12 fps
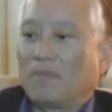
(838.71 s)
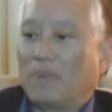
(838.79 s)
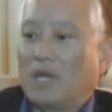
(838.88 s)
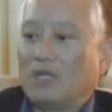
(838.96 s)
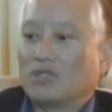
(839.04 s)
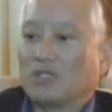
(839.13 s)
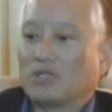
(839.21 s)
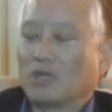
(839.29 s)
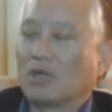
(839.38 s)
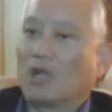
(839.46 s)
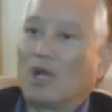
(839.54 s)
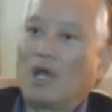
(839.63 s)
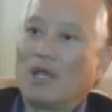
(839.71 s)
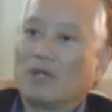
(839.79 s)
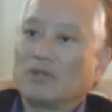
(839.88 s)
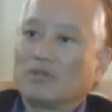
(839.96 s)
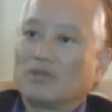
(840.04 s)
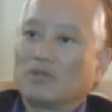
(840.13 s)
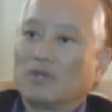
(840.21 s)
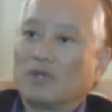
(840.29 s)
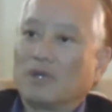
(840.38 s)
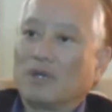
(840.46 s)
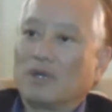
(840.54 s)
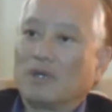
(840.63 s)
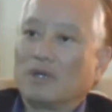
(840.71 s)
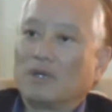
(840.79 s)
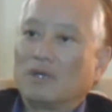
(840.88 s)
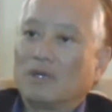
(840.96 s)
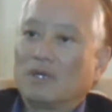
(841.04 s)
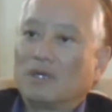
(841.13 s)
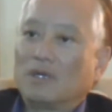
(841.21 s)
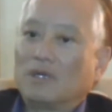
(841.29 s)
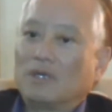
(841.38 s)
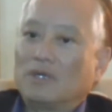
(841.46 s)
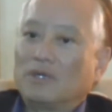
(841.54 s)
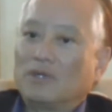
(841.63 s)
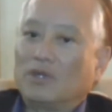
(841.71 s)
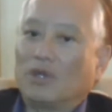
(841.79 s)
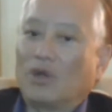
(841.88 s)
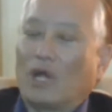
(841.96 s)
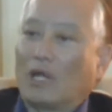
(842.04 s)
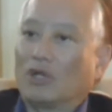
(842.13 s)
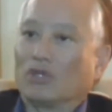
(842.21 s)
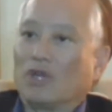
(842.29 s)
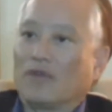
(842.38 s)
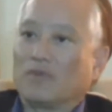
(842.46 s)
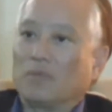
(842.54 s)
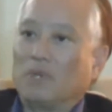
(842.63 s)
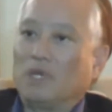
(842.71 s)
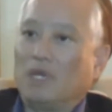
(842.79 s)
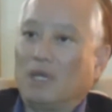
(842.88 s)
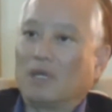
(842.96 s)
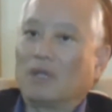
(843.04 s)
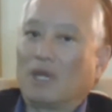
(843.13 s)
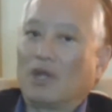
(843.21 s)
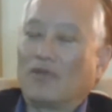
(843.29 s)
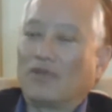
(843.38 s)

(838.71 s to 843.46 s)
patients and clients, how long do you have to be here? They